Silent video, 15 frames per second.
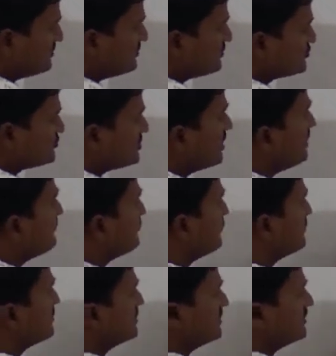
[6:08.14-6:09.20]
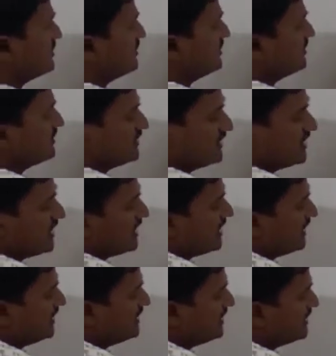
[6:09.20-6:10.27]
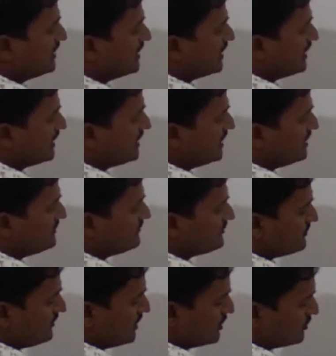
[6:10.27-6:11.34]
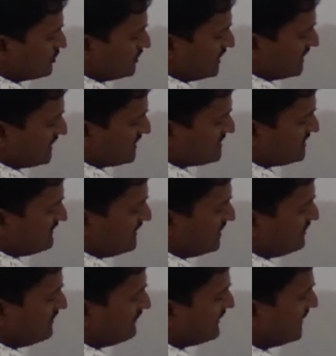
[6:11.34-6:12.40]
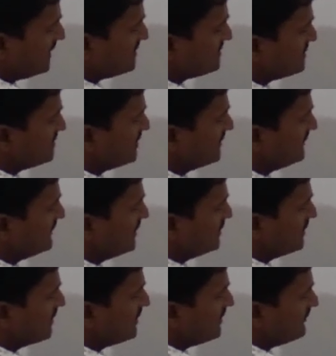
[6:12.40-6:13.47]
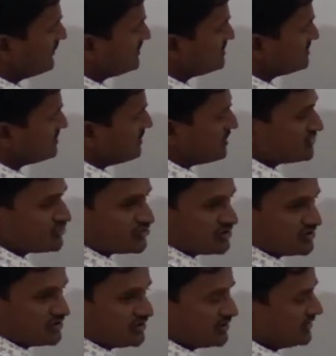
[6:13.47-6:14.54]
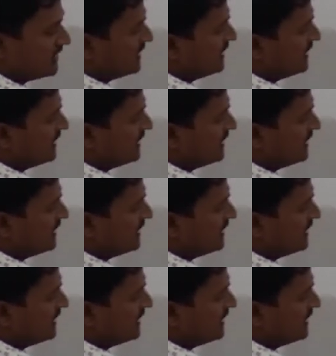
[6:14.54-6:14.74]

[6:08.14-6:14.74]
goes upward, and here again if you want to increase the value of x, then the graph is constant,